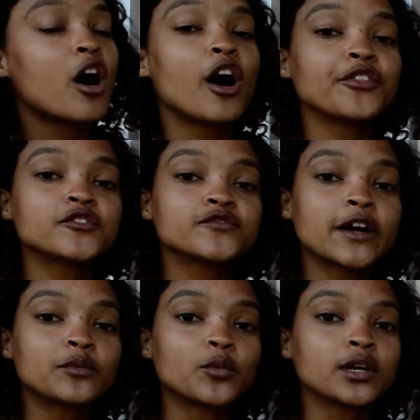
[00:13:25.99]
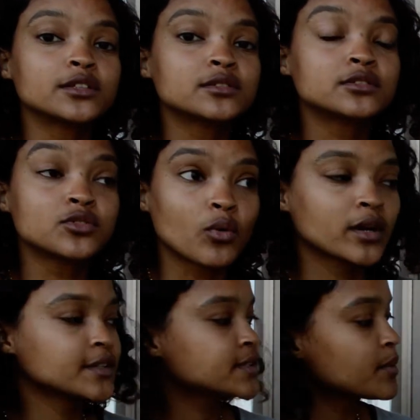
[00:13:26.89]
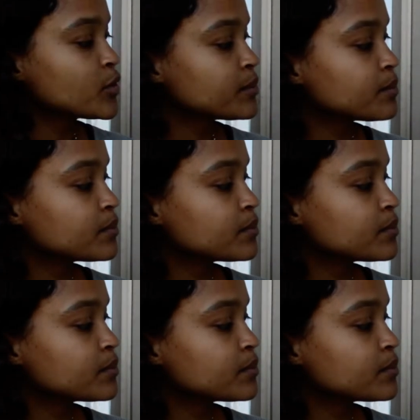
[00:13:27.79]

On the front door, someone